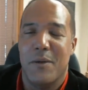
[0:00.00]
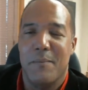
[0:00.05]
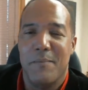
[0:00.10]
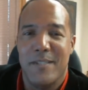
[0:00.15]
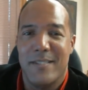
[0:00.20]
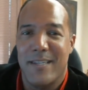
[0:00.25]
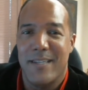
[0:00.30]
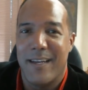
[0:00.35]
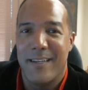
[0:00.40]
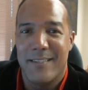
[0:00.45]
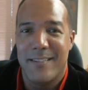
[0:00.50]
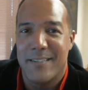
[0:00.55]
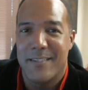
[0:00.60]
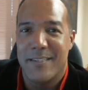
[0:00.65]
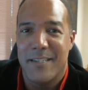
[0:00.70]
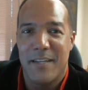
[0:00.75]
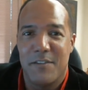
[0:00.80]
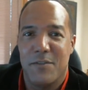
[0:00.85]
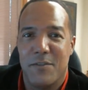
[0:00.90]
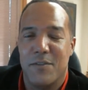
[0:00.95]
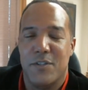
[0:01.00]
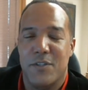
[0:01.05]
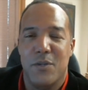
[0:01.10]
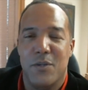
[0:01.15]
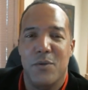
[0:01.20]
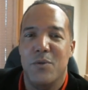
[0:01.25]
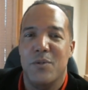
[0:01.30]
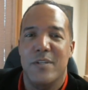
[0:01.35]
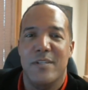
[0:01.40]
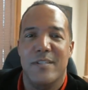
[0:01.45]
I'm just not as successful as you.
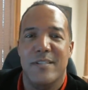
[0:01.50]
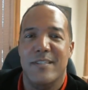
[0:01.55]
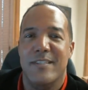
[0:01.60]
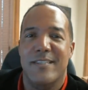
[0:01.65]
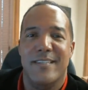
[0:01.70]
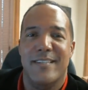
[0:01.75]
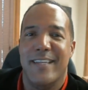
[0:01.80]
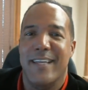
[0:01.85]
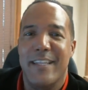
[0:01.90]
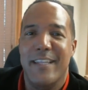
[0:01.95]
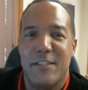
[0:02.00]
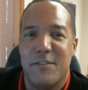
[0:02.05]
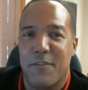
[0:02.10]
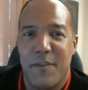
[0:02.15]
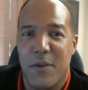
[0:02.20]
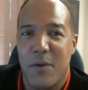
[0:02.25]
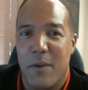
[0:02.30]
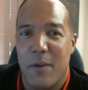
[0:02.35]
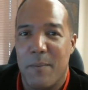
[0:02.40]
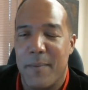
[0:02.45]
You just this is easy for you.